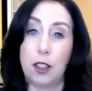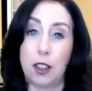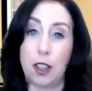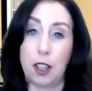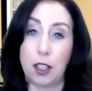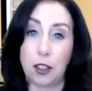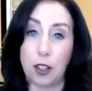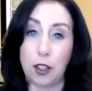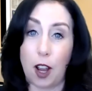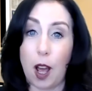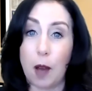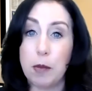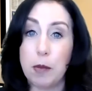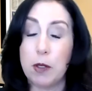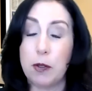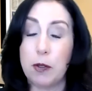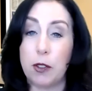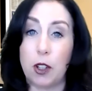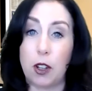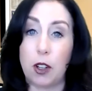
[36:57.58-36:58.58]
the
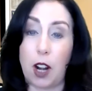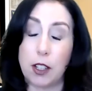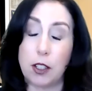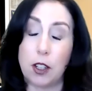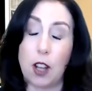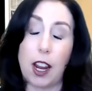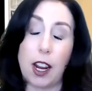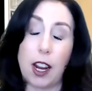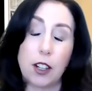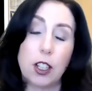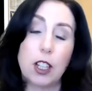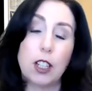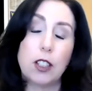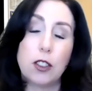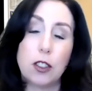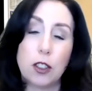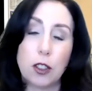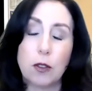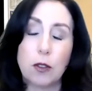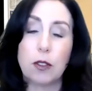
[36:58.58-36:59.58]
jobs for, I, I actually
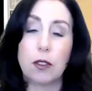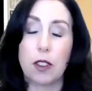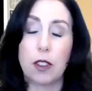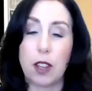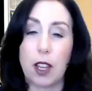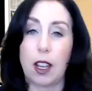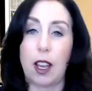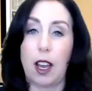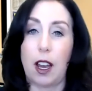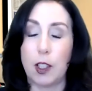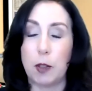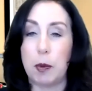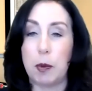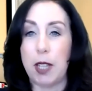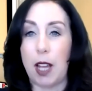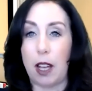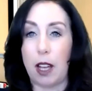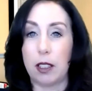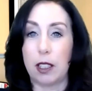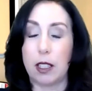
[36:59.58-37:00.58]
do think
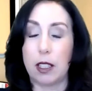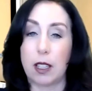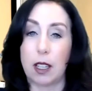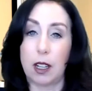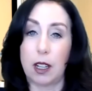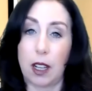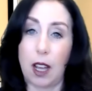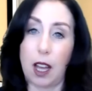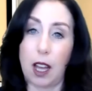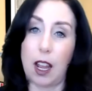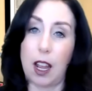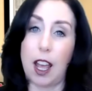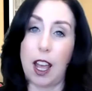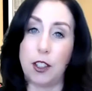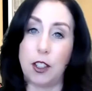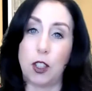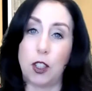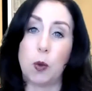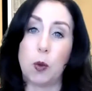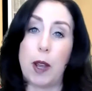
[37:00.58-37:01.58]
hospitality is kind of
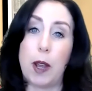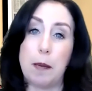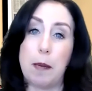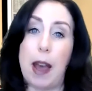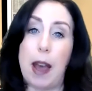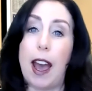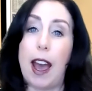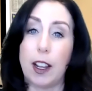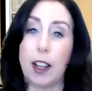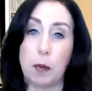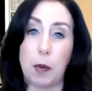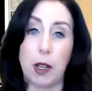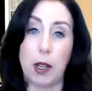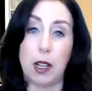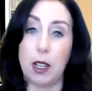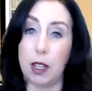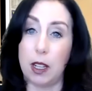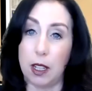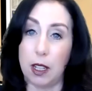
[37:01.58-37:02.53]
edge its way back, but